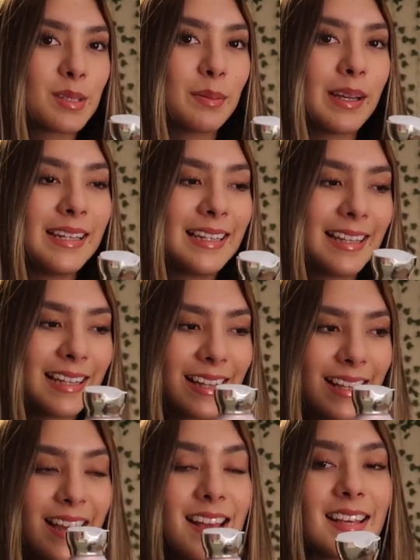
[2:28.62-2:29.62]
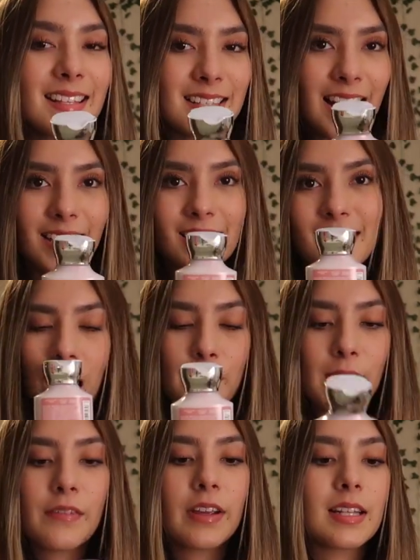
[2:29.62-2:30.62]
explaining scents. I'm
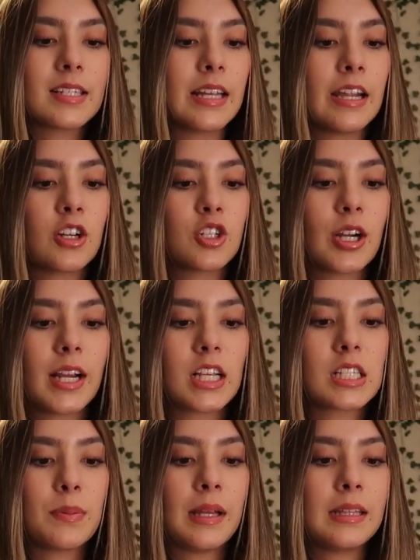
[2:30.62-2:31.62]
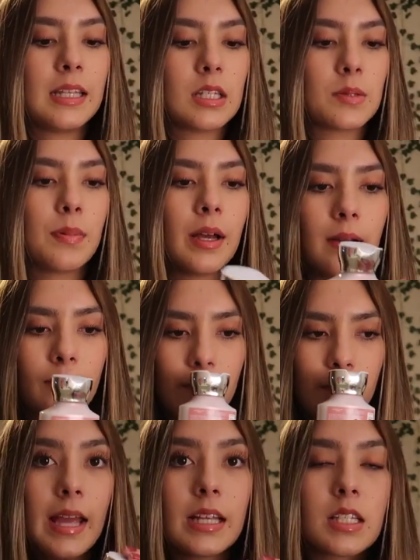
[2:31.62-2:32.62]
not even gonna sit here and try to explain these, but
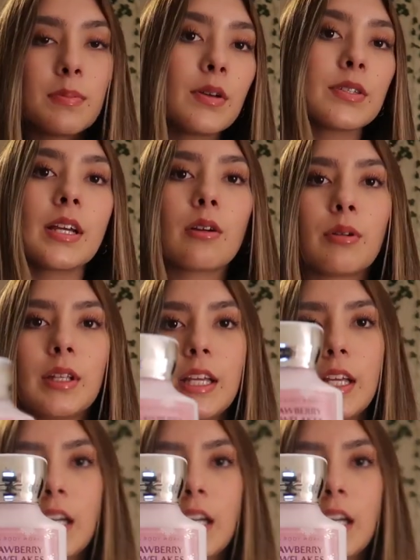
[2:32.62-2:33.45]
it smells like really